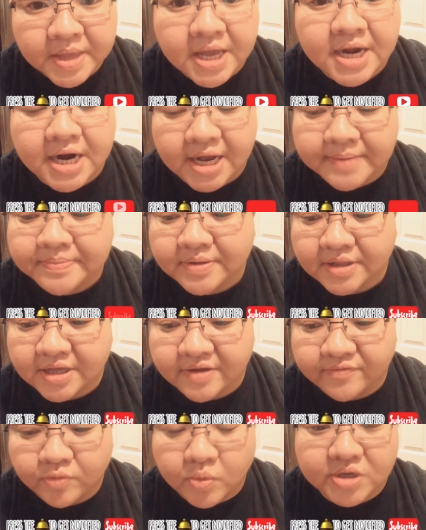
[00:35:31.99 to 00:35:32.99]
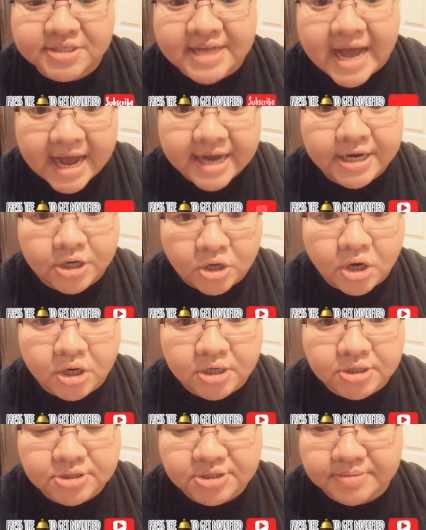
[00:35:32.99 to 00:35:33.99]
and I believe was added on